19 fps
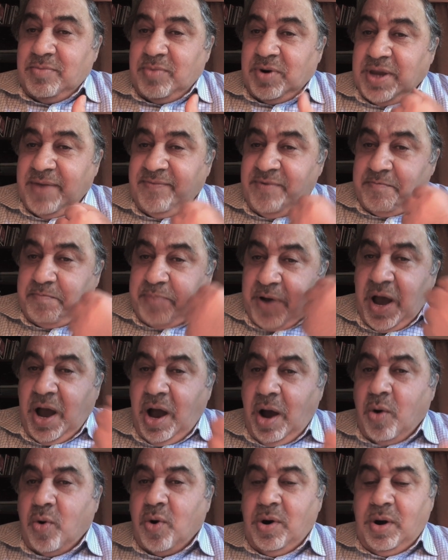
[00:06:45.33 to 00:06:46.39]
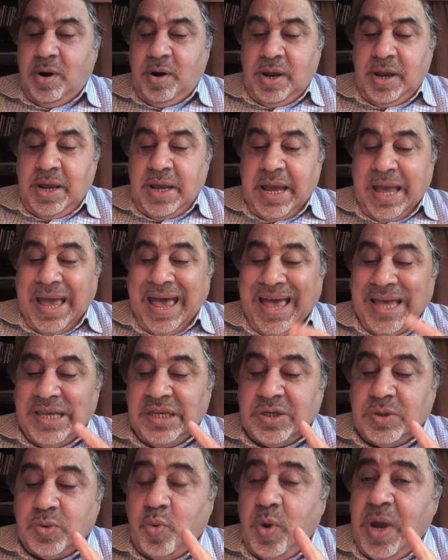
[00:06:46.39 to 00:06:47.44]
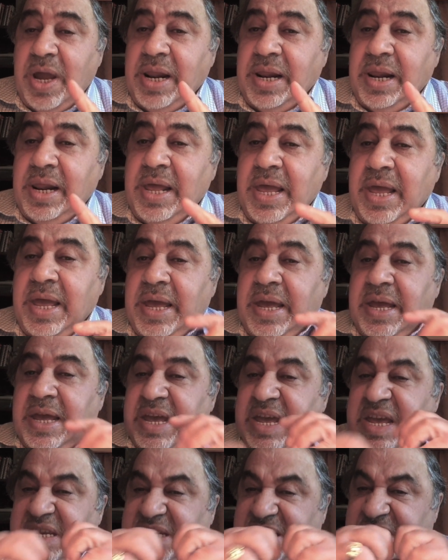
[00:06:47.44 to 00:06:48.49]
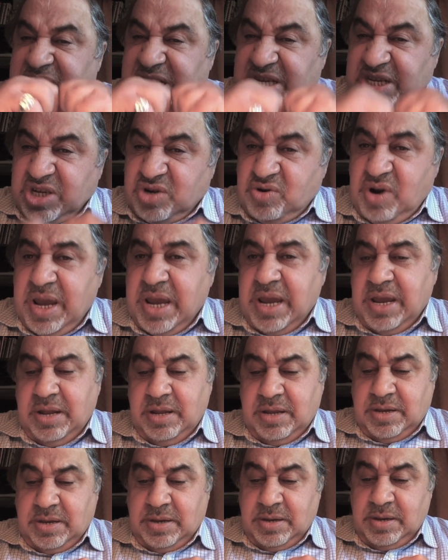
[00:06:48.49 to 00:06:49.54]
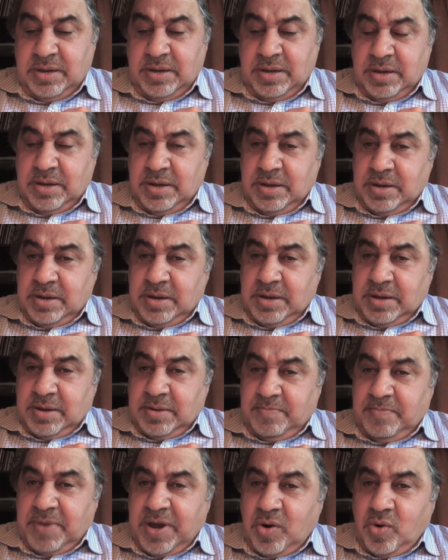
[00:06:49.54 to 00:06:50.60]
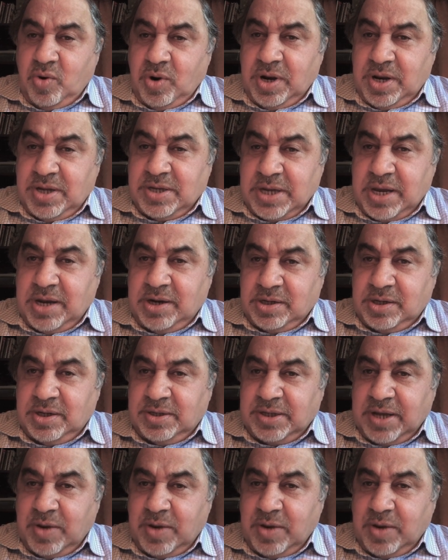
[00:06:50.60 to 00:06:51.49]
given power, as well as constrained by organizations.